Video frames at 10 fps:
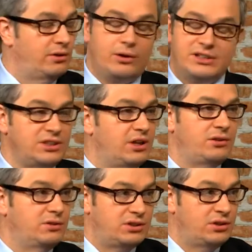No, it's not.
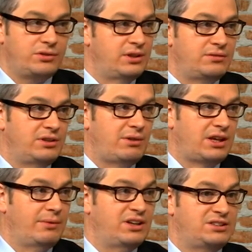No, the
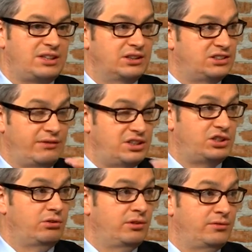recommended single serving is
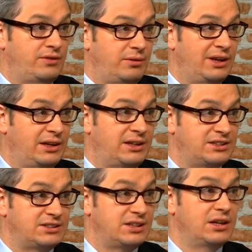250
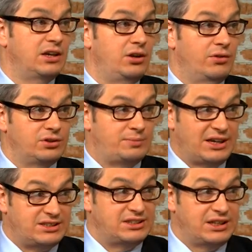millilitres. Those
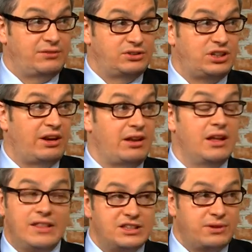packs are designed for sharing.
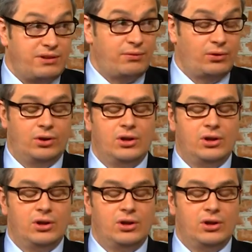That's what they're for.